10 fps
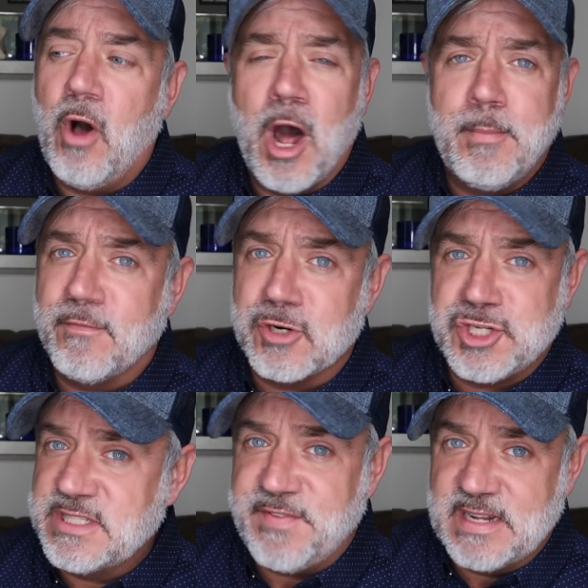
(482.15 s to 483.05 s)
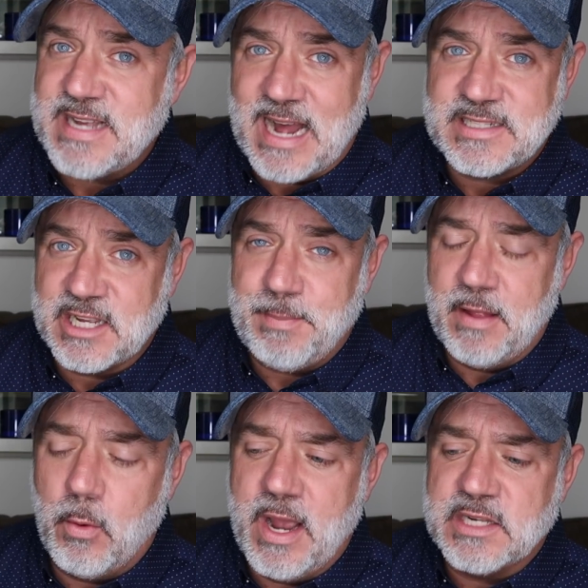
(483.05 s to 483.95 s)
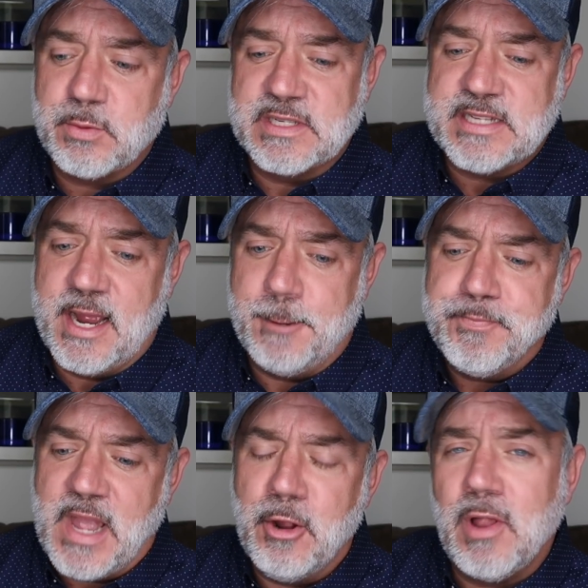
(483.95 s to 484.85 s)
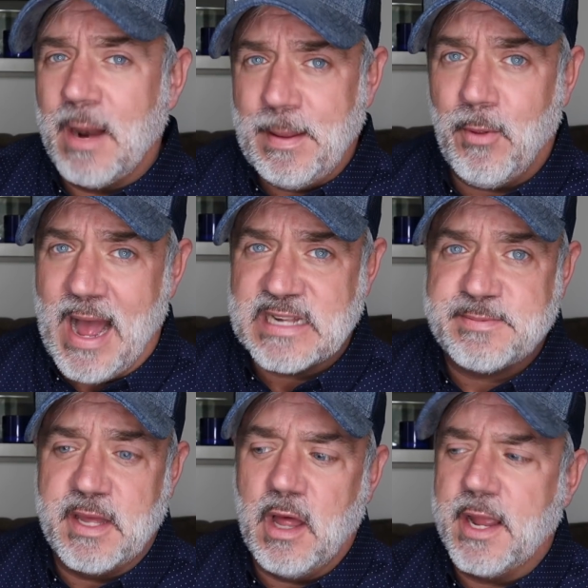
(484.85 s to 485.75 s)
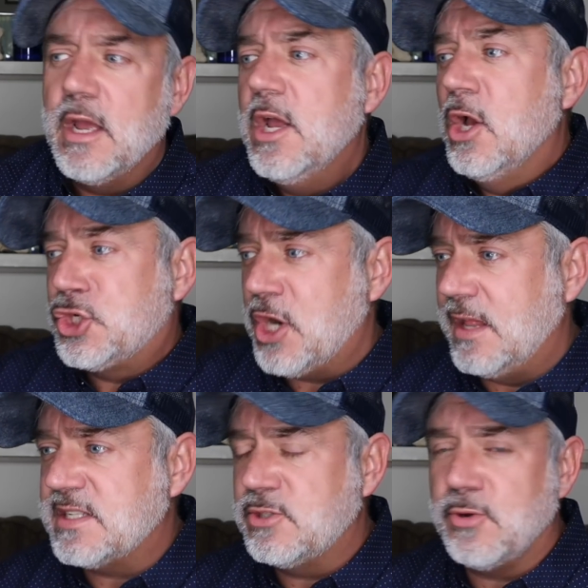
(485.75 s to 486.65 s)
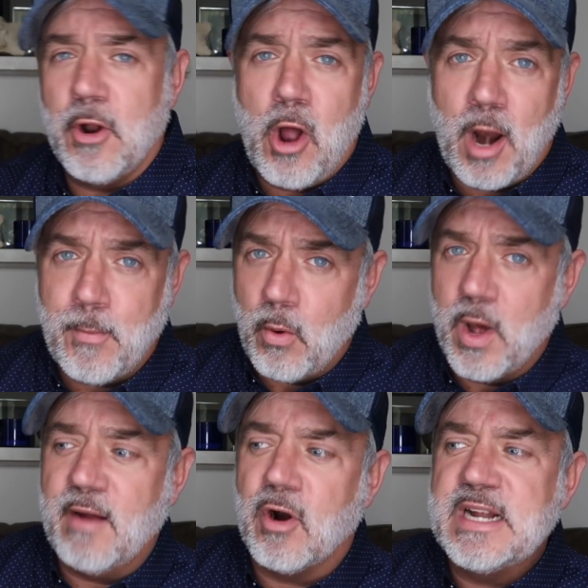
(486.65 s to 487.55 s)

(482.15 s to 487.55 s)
The Audible version is fantastic, the way. I just want to say, I know a lot of people ask me like, should I listen to it on Audible, whatever.